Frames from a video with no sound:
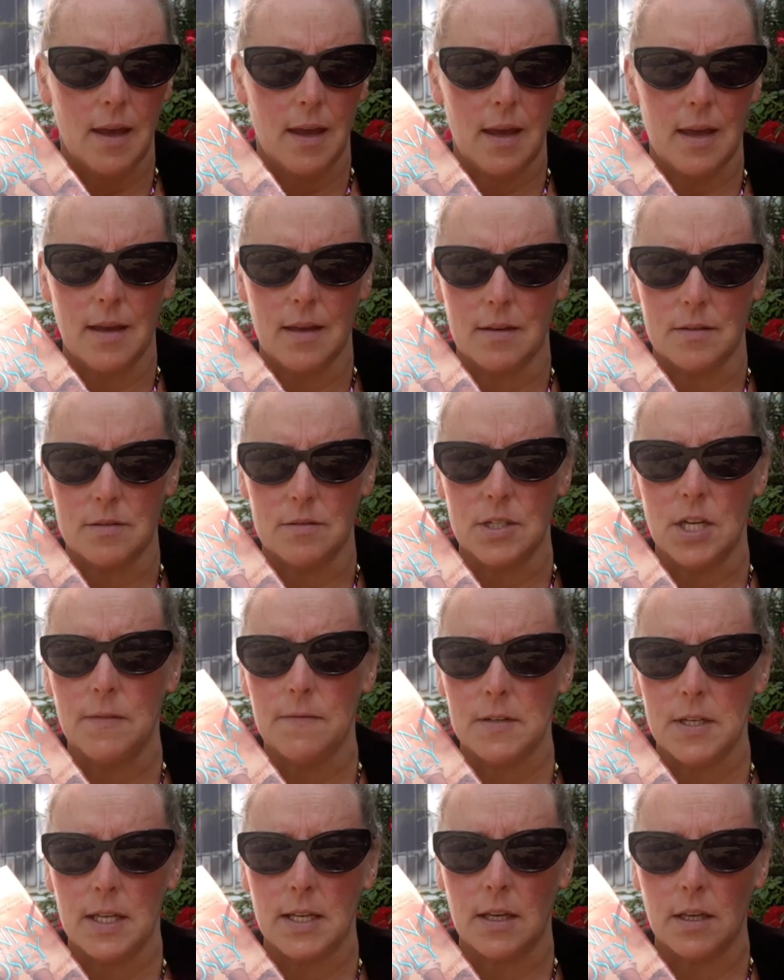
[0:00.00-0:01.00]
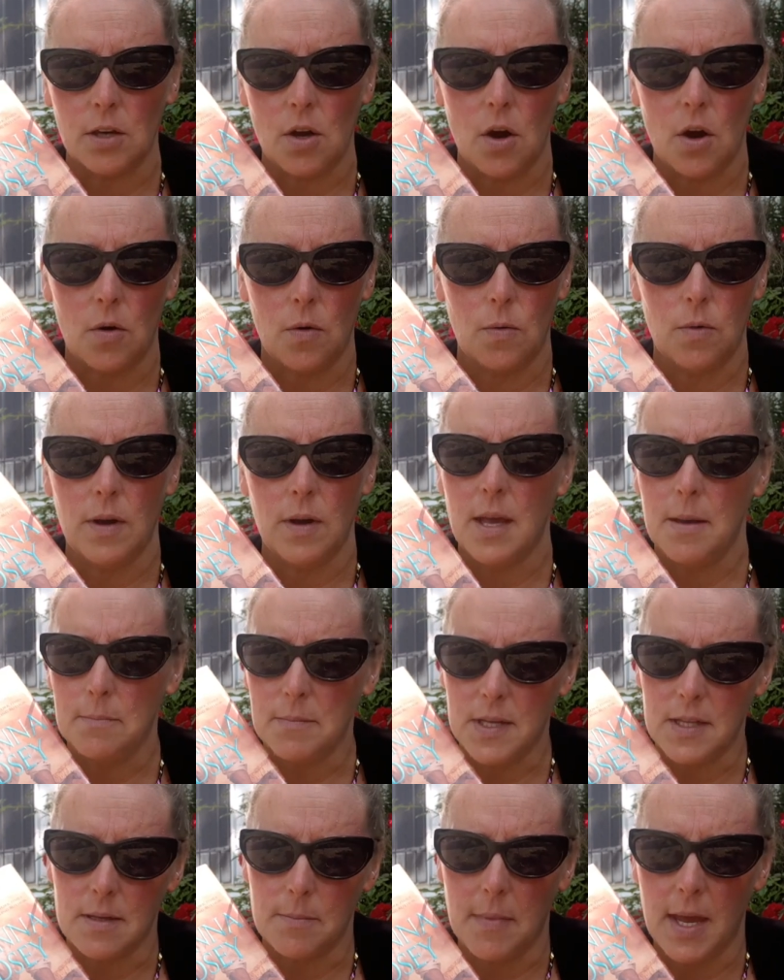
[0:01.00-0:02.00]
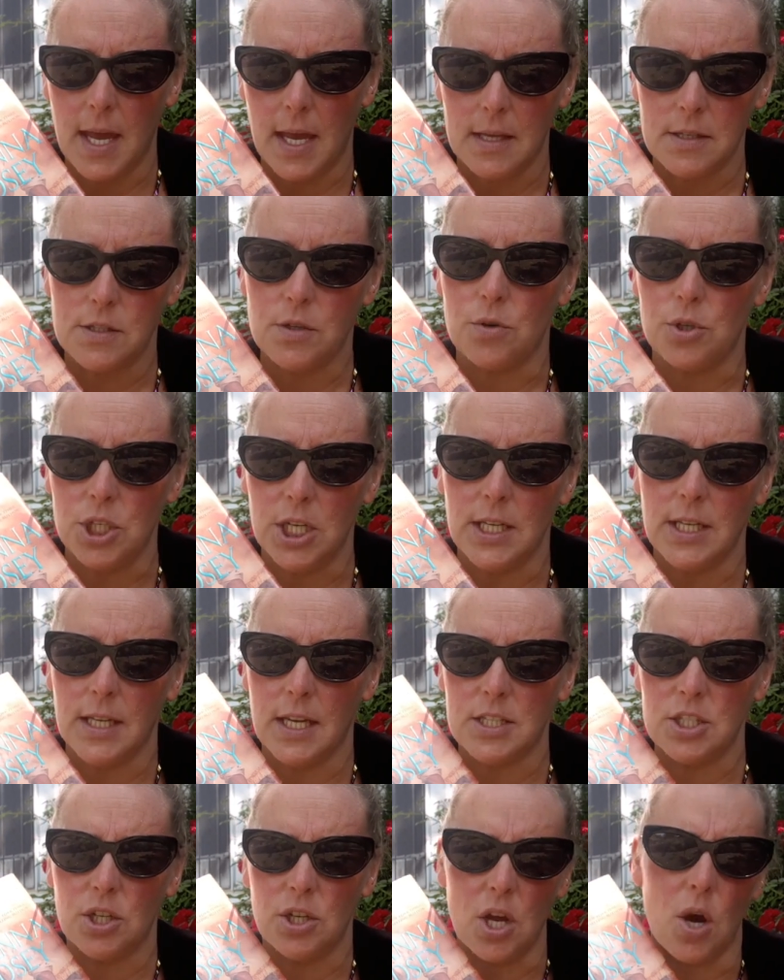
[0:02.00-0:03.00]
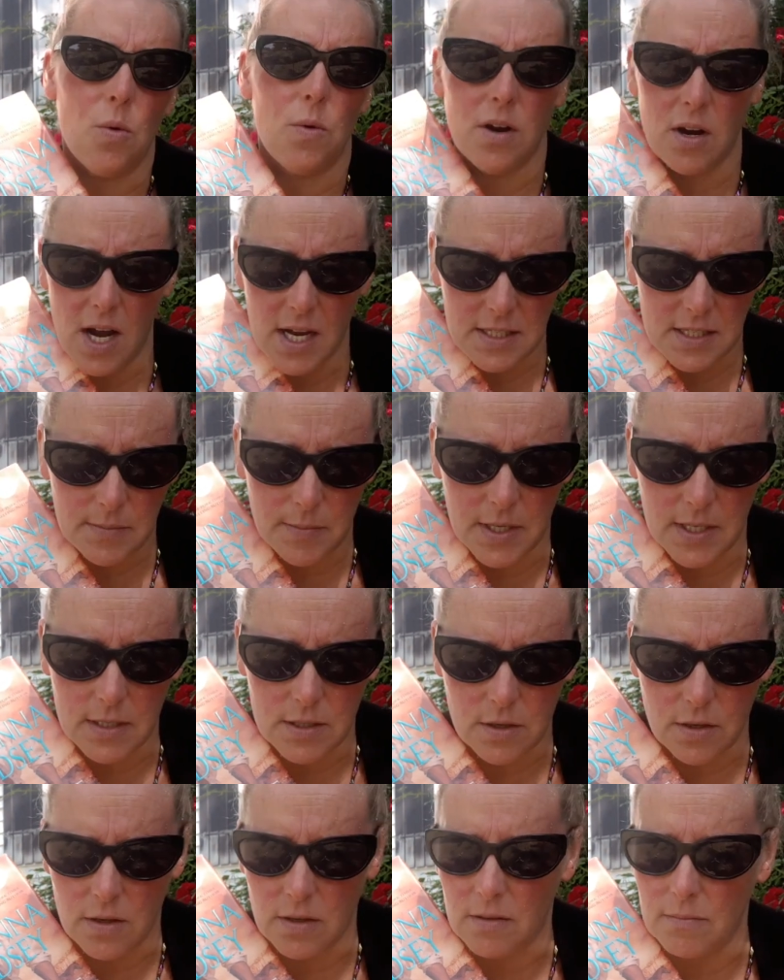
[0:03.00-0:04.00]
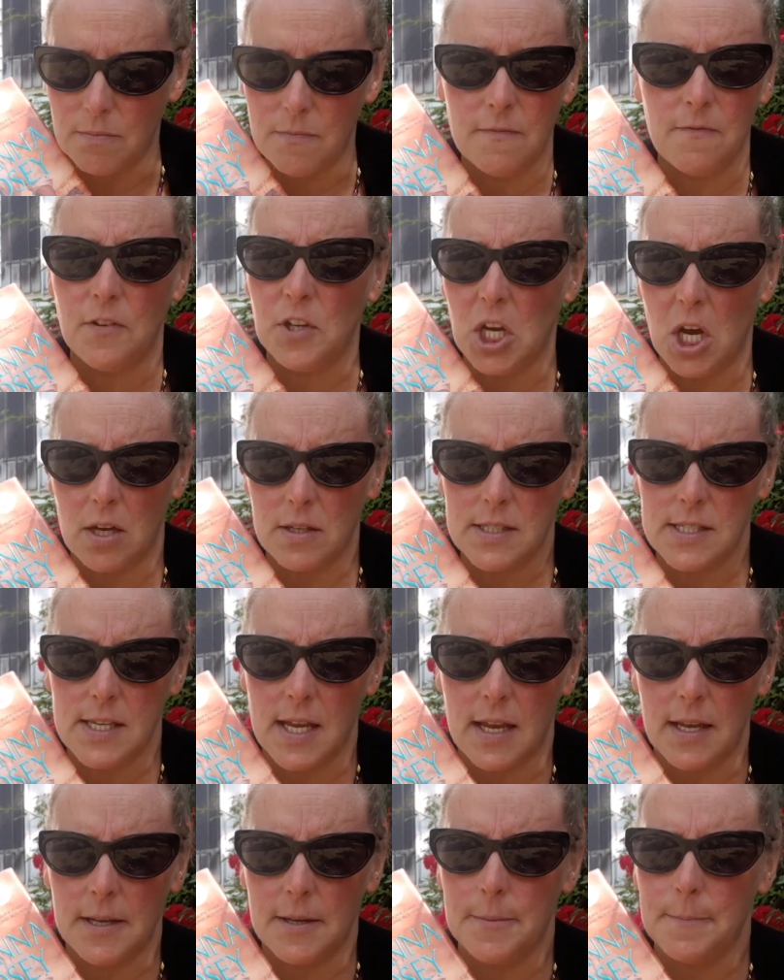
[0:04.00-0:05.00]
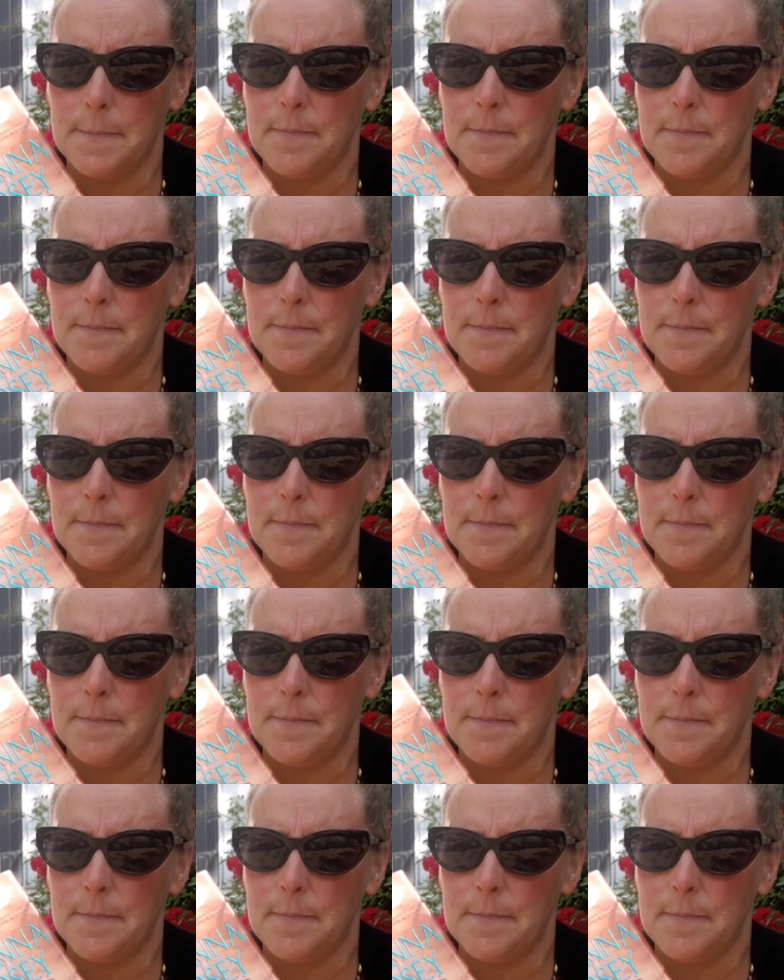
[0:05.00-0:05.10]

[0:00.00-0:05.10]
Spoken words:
and Tiffany can go and be the maid so she can get to know her husband, her fiance.